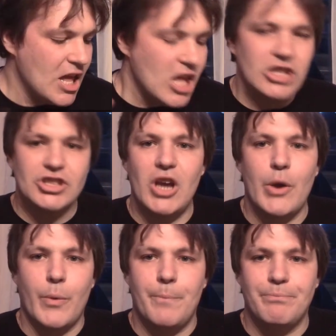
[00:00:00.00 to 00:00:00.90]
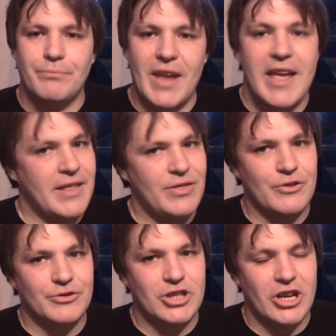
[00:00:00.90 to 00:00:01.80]
So, in the
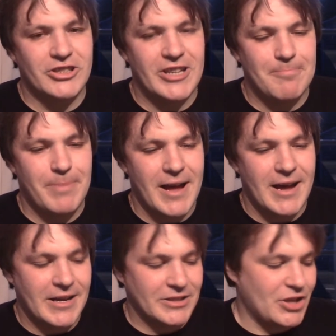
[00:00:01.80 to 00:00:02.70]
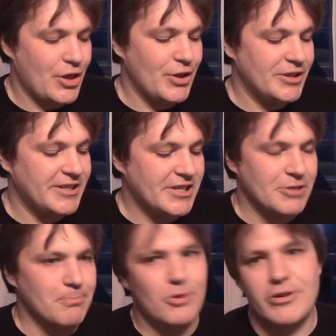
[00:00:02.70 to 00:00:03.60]
Uncharted Empire's 3rd
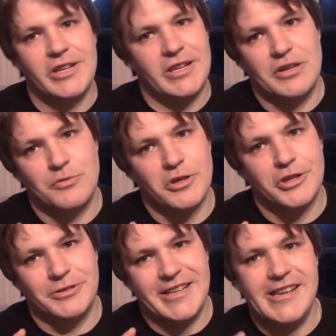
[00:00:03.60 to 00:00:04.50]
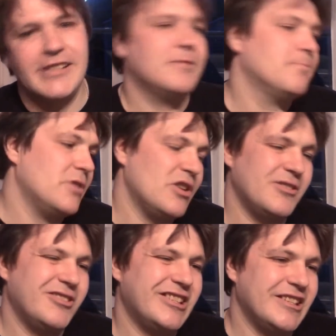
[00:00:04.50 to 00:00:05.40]
edition book is what you'll need,
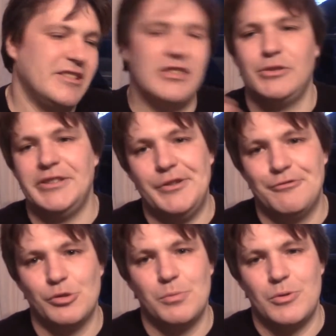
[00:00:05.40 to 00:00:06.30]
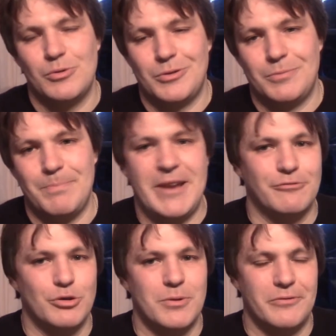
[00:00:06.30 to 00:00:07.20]
and you'll need the rulebook, main
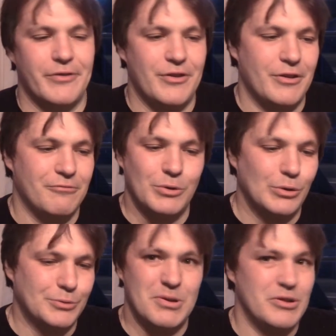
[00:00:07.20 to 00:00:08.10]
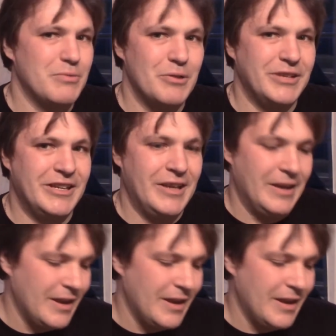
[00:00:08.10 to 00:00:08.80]
rulebook for the rules, but you won't need it